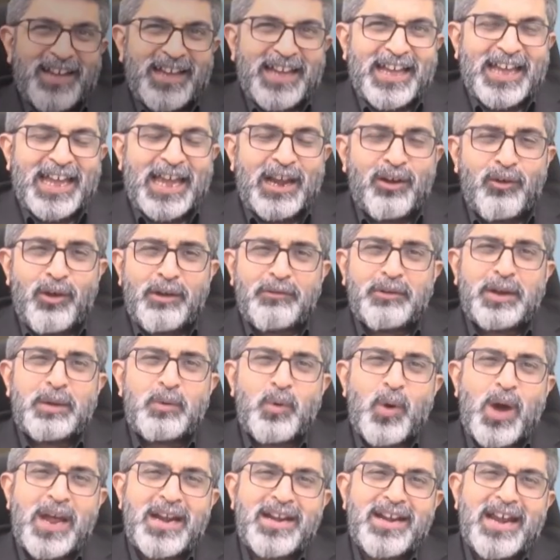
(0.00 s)
Hello
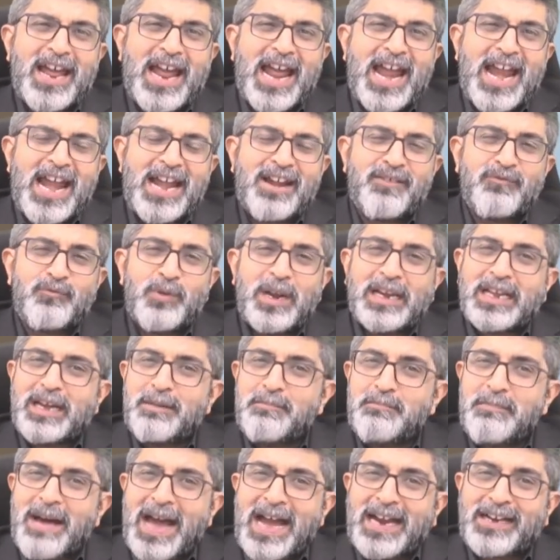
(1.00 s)
everyone and
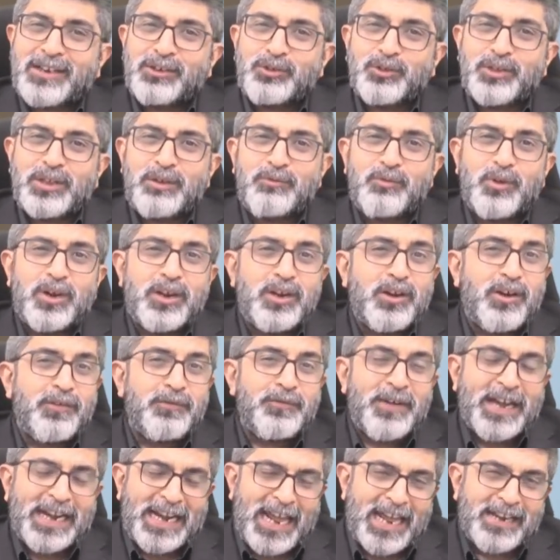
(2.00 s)
welcome back to the world of
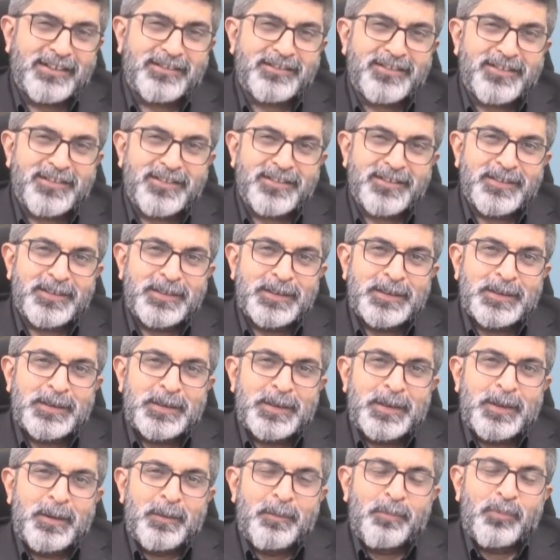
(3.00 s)
finance.
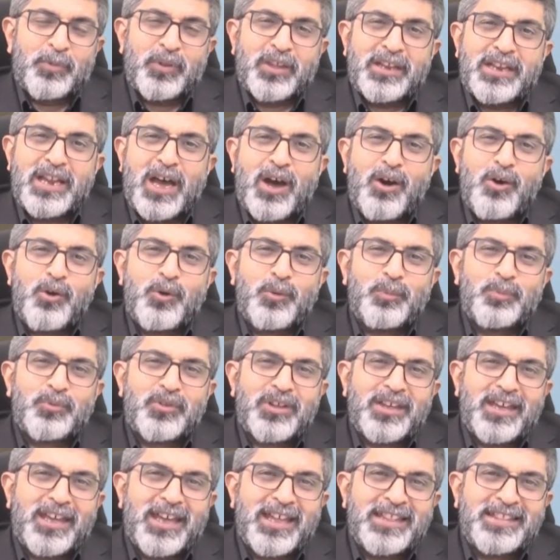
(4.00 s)
Now
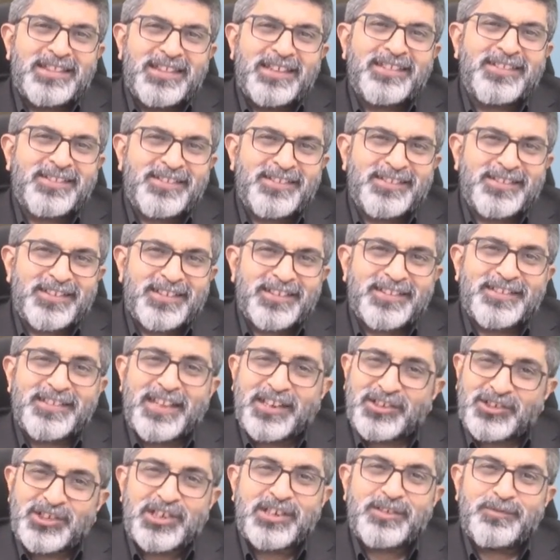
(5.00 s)
in this
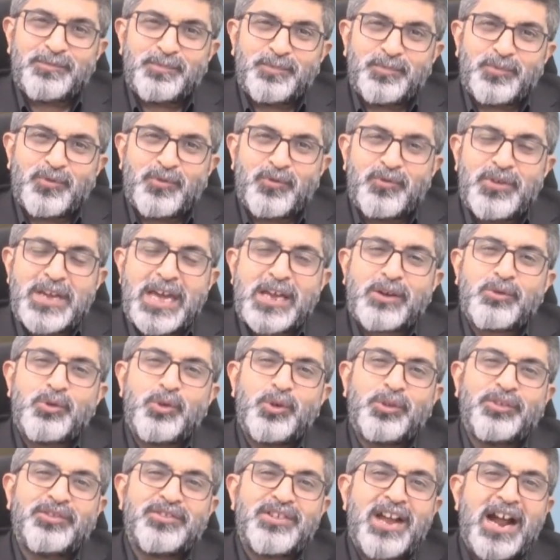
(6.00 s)
session we are going
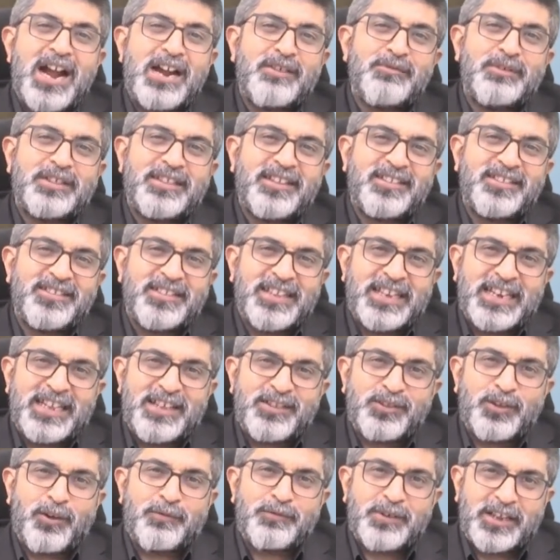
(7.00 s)
to start with a
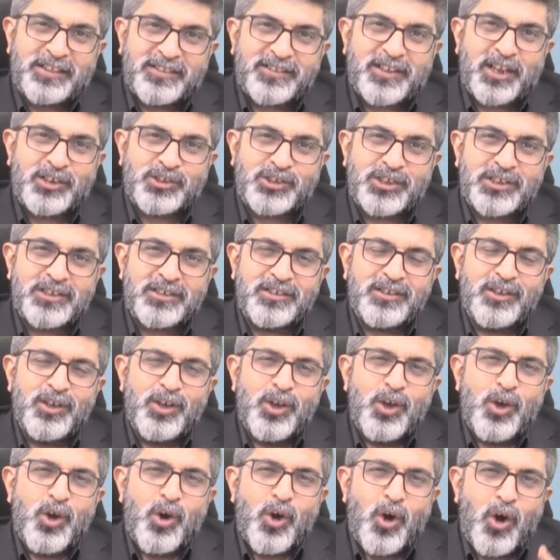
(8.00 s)
series of discussion
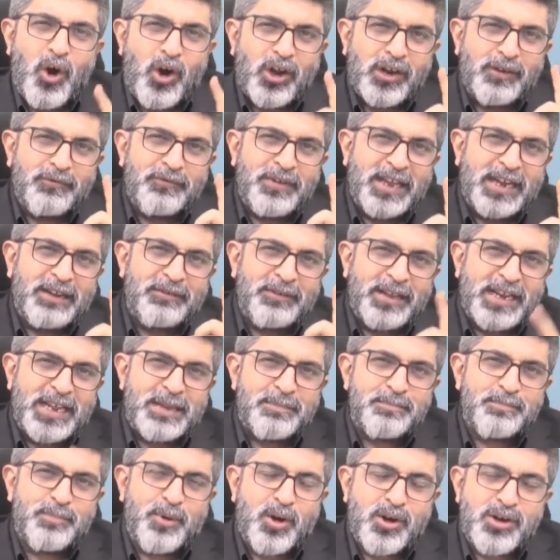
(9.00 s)
on a very
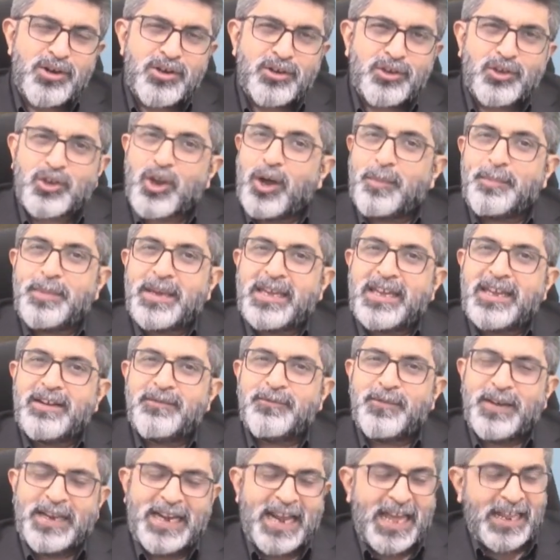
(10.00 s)
important topic in
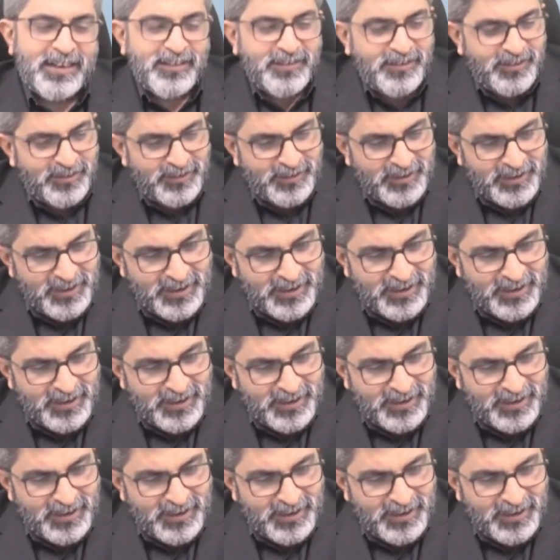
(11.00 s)
finance,